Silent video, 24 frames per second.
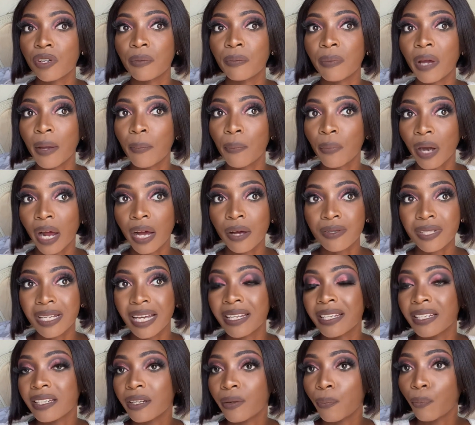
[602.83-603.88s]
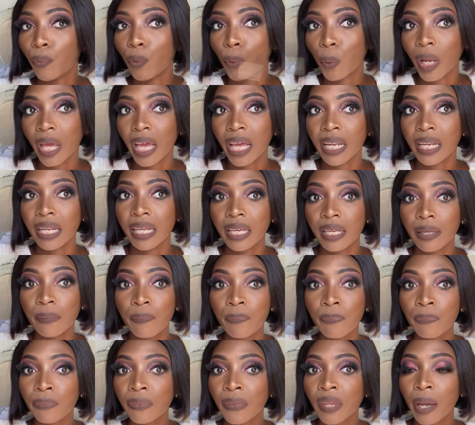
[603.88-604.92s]
my brows. I didn't put any
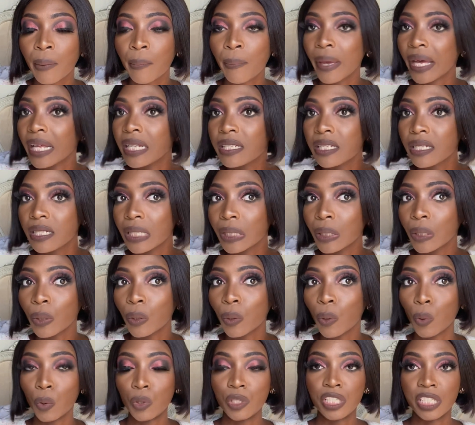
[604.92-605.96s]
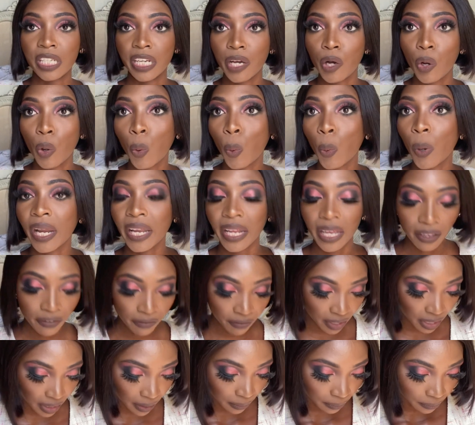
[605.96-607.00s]
pencil or gel or
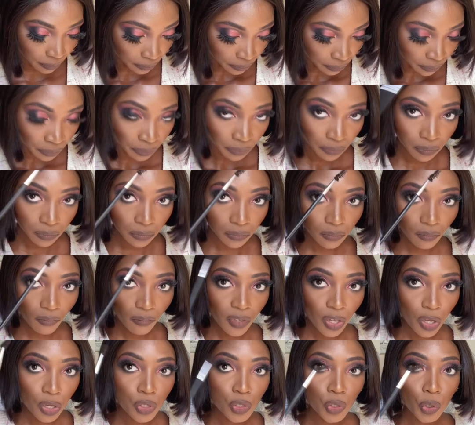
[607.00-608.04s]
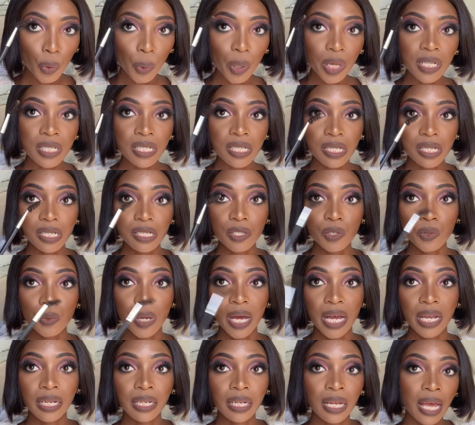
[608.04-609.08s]
whatever. So it's this
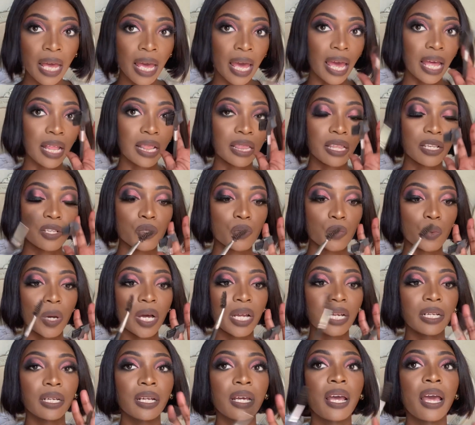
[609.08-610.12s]
one and this one.